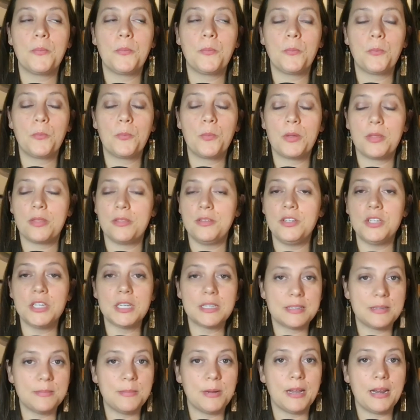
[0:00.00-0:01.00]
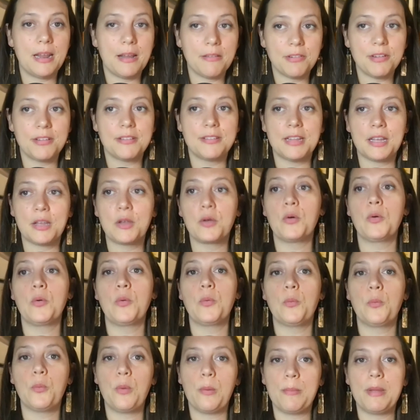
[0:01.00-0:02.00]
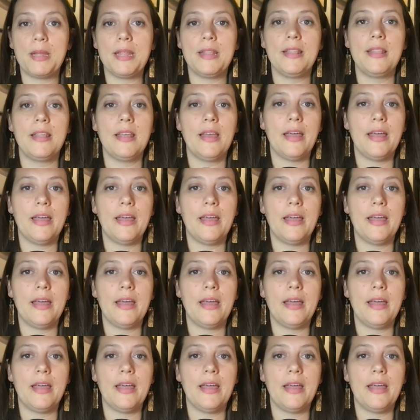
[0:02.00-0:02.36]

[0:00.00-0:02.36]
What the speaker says: with just about every single woman